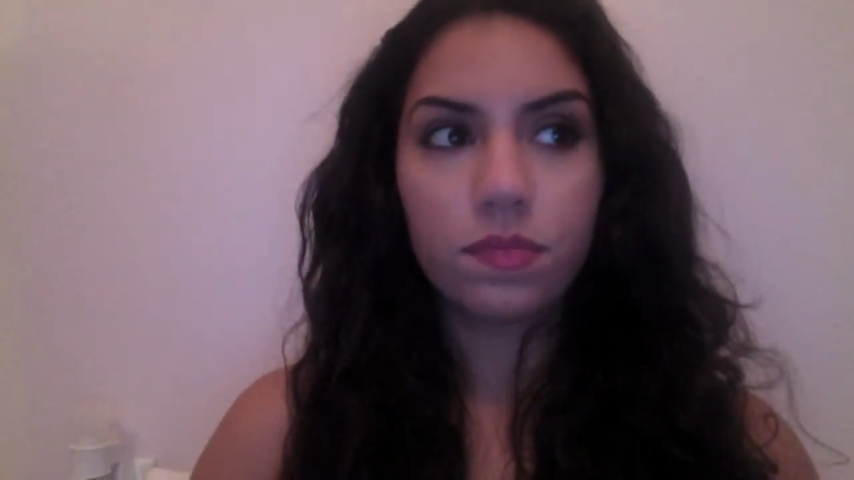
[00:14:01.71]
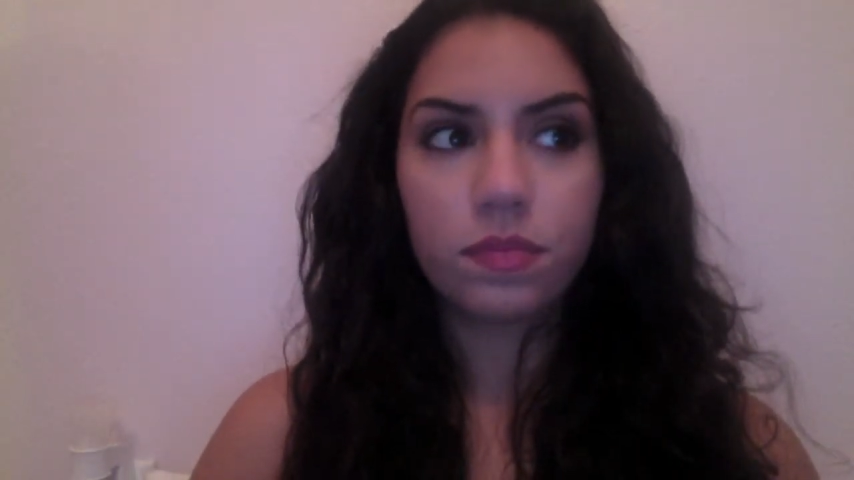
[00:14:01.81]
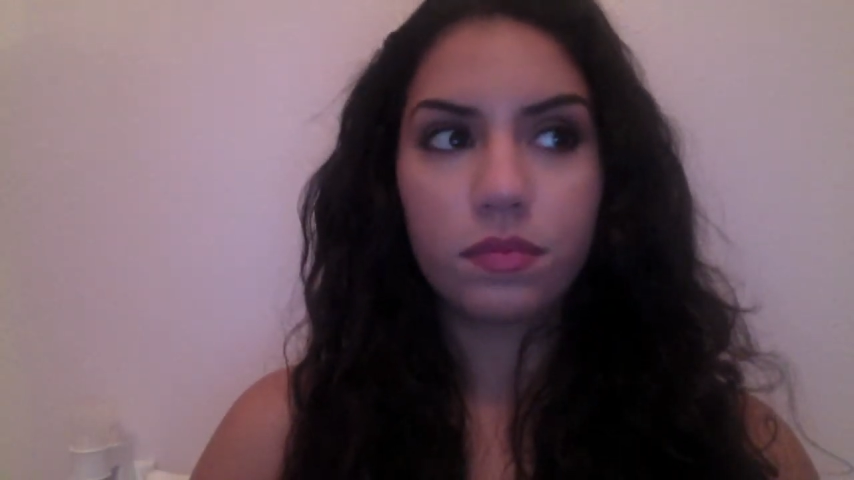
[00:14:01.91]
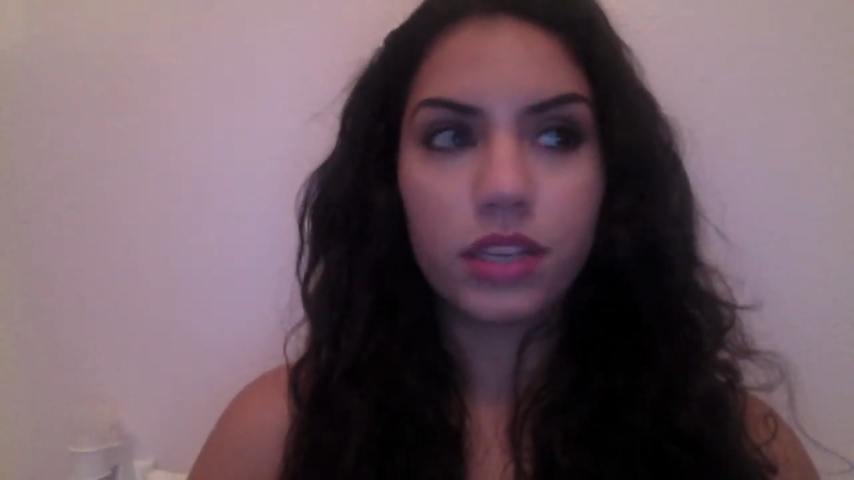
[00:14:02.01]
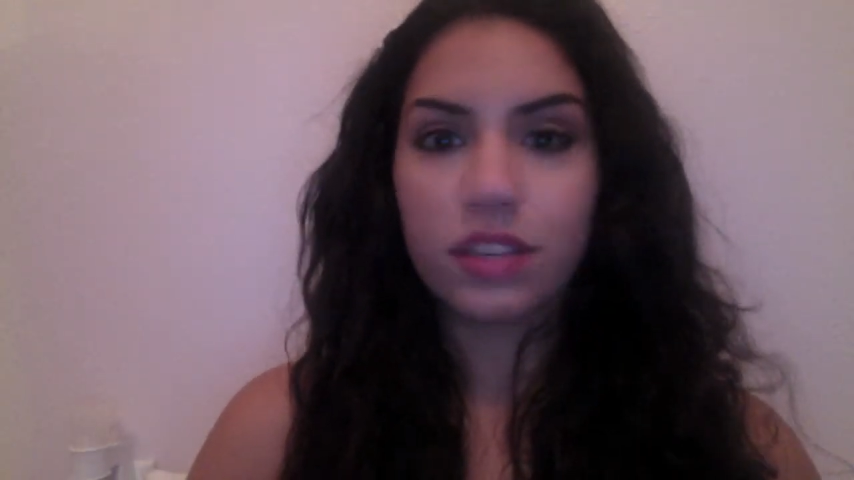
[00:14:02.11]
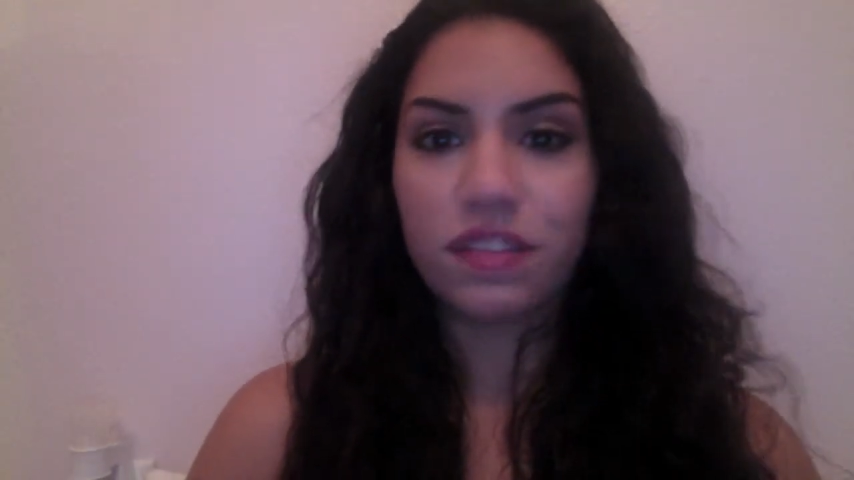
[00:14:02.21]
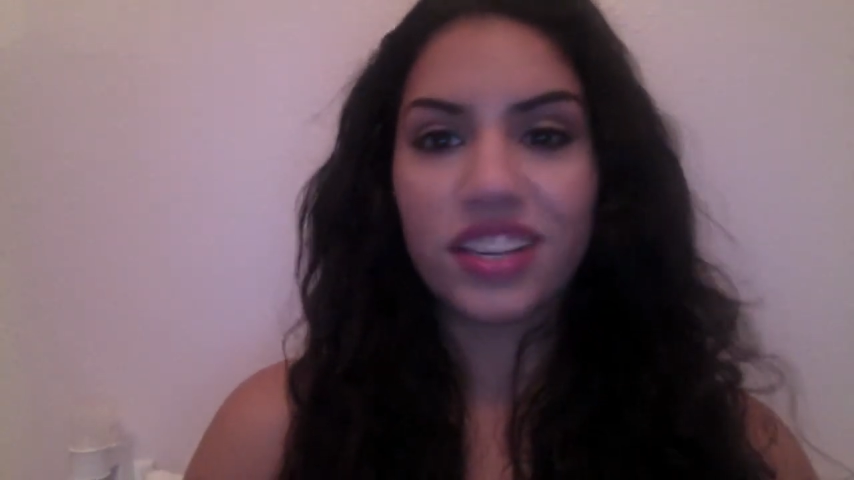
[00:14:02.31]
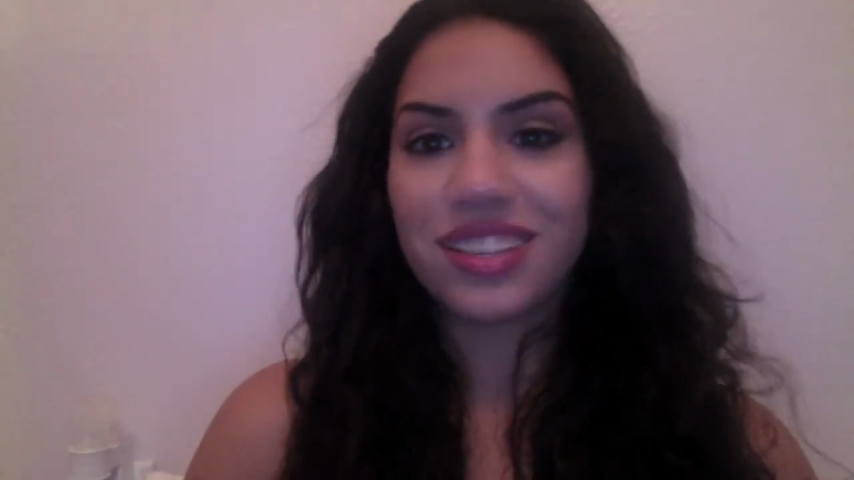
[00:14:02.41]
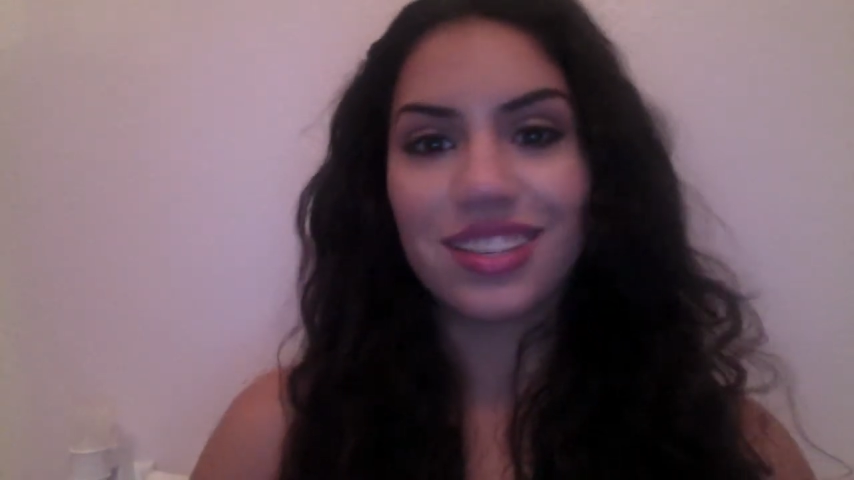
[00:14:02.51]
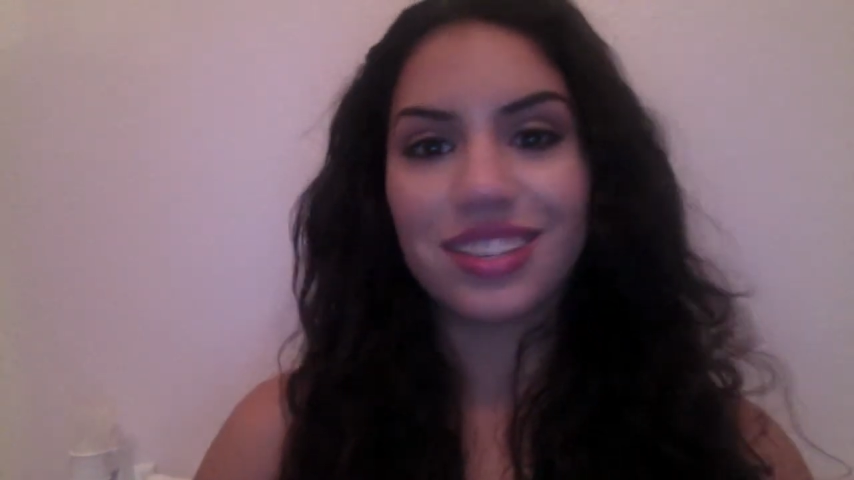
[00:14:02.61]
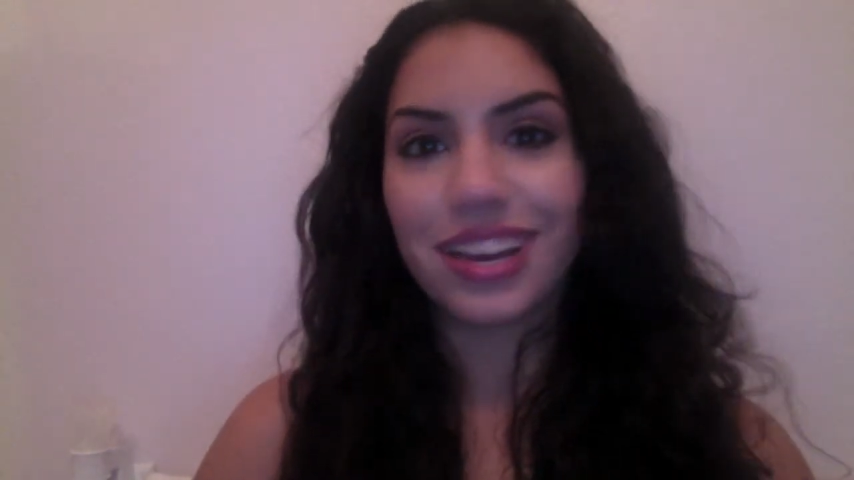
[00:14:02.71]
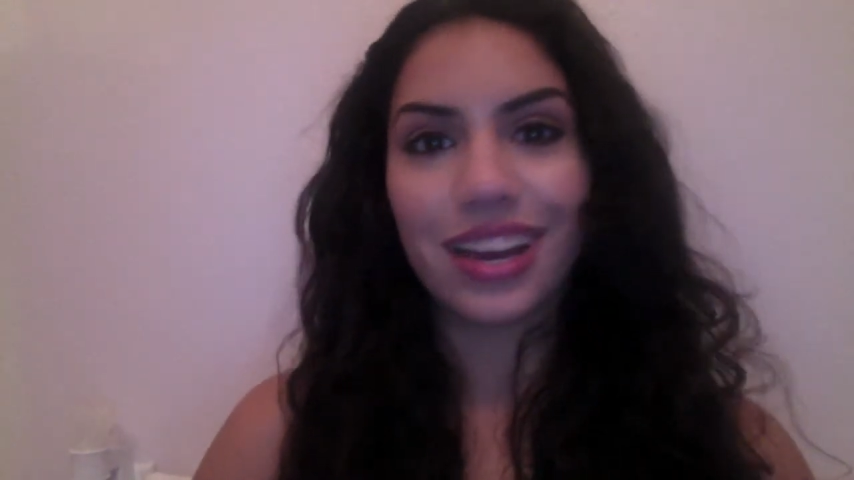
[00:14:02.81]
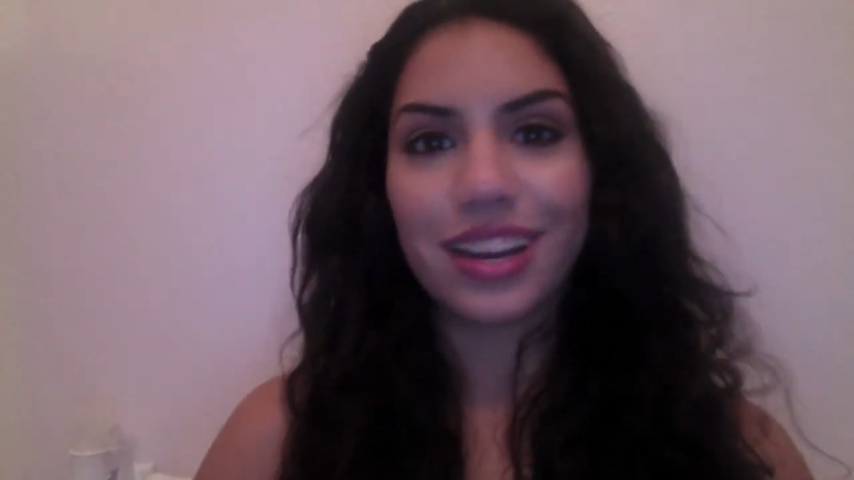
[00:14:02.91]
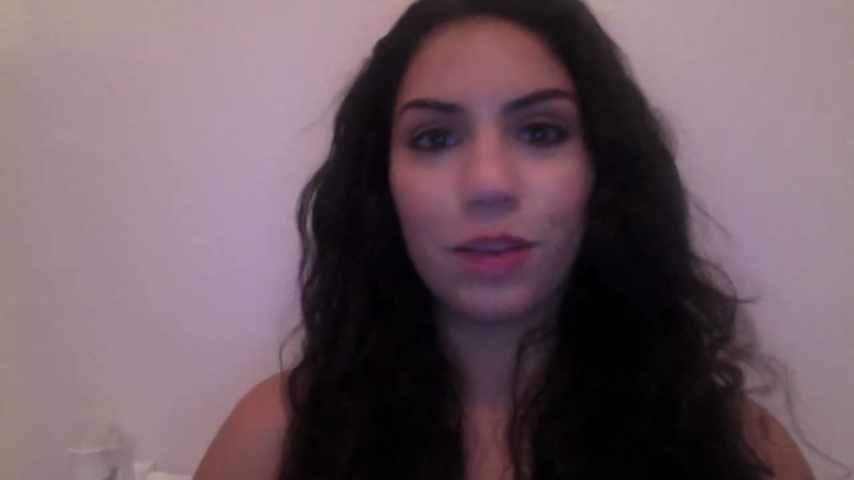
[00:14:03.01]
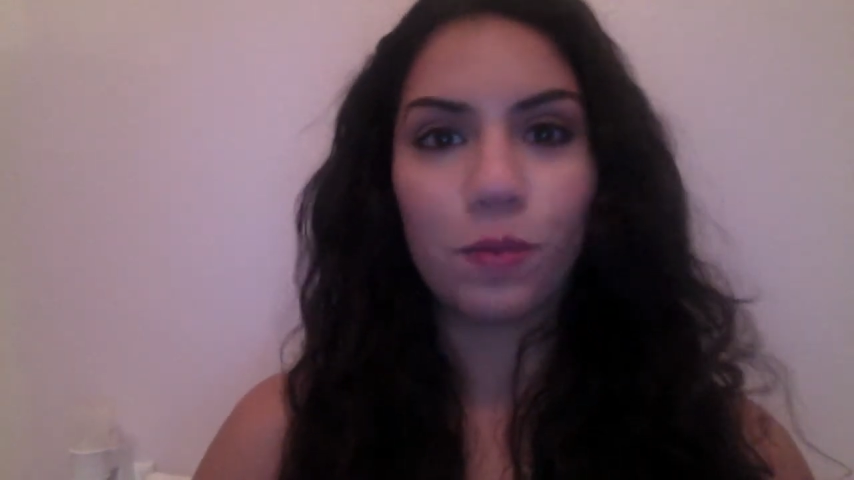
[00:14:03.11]
my face doesn't
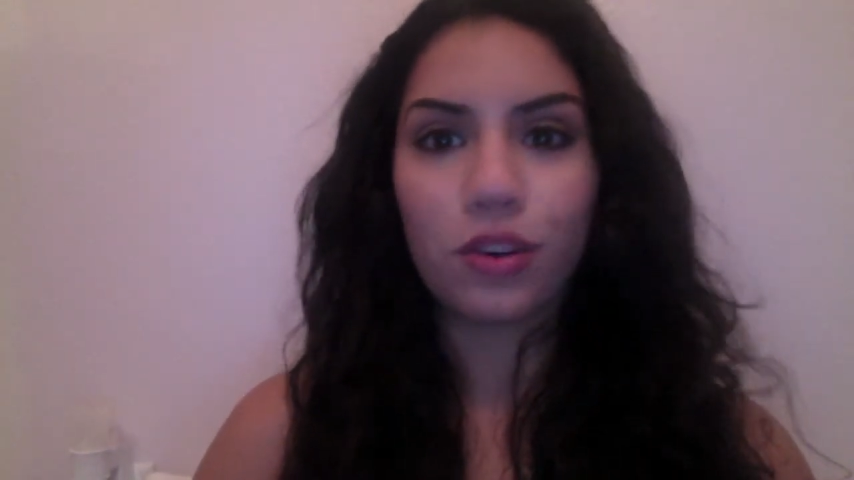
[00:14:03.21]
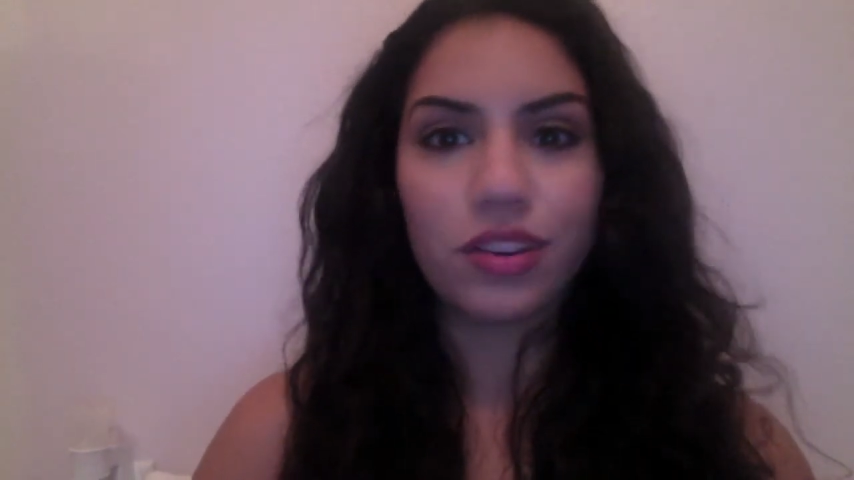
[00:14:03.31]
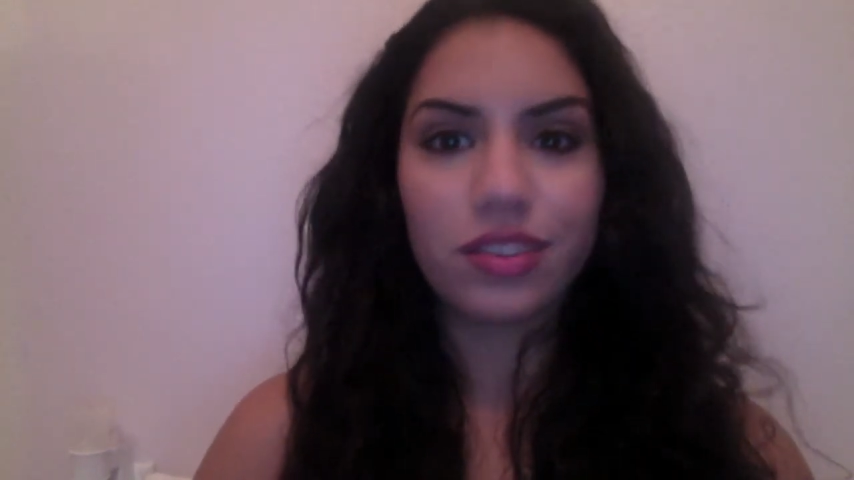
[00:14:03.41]
tan anymore